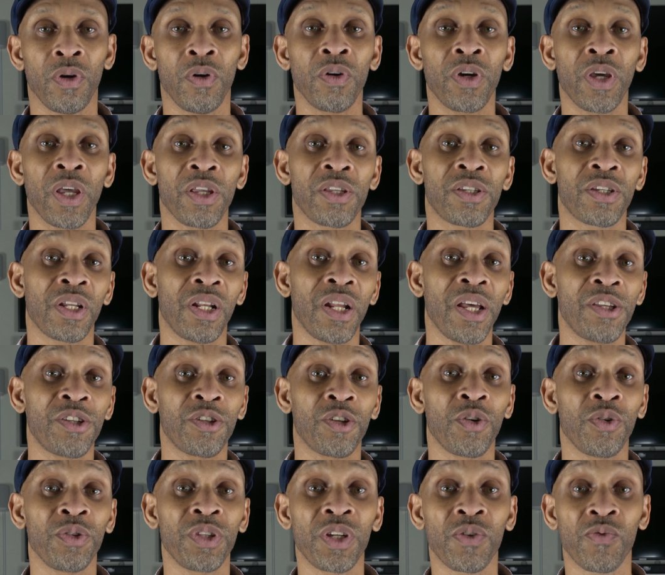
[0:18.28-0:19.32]
Okay, so let's
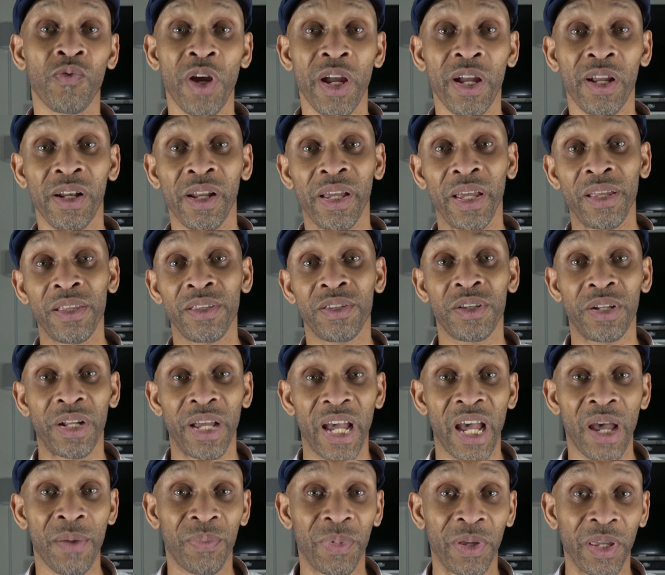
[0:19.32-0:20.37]
go directly into
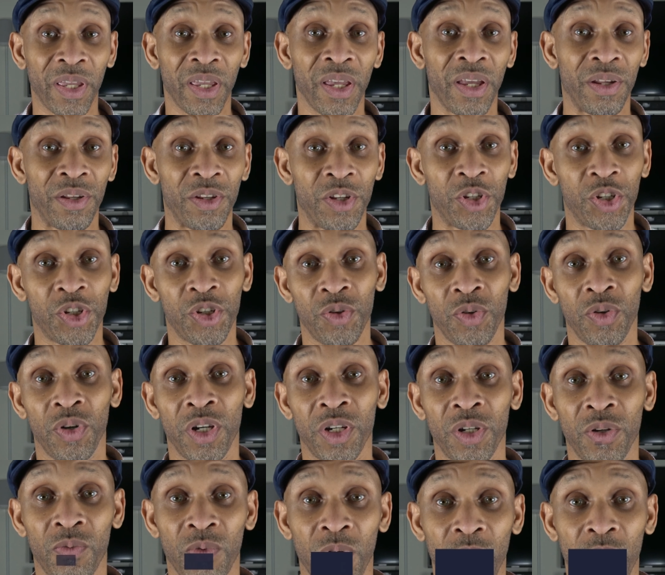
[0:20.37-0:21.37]
the app and get the show on the